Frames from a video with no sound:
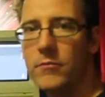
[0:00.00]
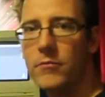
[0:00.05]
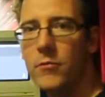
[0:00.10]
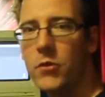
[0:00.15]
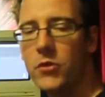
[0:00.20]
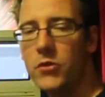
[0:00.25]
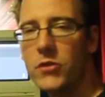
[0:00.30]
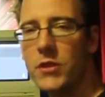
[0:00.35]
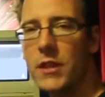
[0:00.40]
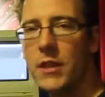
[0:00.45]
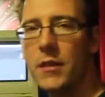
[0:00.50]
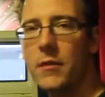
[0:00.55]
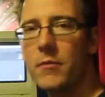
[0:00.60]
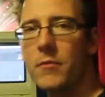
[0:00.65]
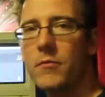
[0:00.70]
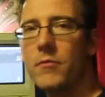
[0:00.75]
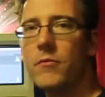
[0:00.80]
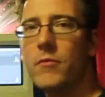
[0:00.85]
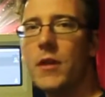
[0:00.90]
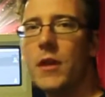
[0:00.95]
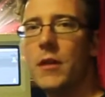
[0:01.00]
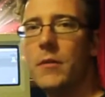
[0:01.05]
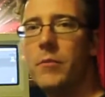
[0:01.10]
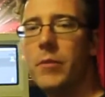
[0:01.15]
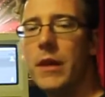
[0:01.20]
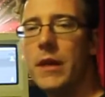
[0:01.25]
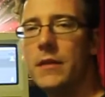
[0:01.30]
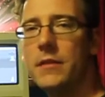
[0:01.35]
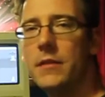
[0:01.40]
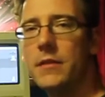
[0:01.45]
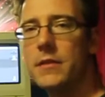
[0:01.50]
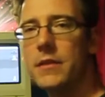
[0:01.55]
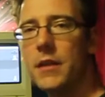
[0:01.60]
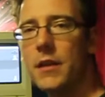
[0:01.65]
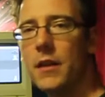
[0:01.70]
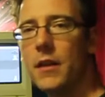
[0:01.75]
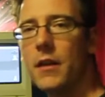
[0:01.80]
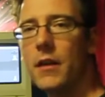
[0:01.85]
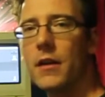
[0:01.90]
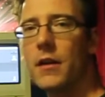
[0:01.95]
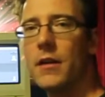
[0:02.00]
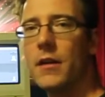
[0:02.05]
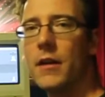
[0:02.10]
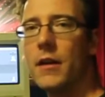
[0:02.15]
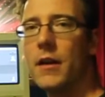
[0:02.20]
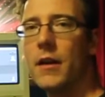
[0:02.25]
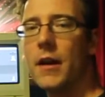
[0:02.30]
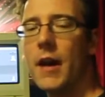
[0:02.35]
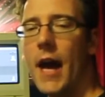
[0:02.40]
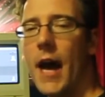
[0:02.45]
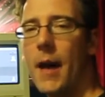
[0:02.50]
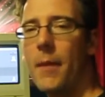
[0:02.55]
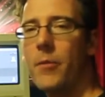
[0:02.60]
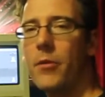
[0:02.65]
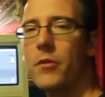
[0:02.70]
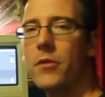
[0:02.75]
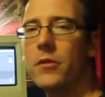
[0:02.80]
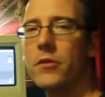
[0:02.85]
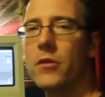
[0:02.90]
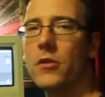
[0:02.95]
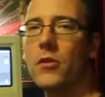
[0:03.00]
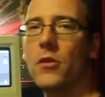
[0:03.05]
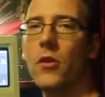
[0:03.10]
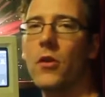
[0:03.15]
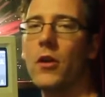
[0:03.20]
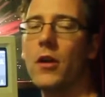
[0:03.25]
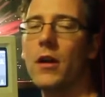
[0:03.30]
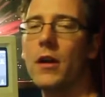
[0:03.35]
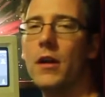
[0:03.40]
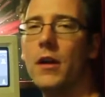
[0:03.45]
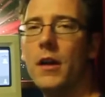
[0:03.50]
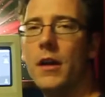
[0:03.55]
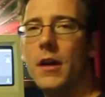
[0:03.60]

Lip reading: museum pieces here, Apple galore.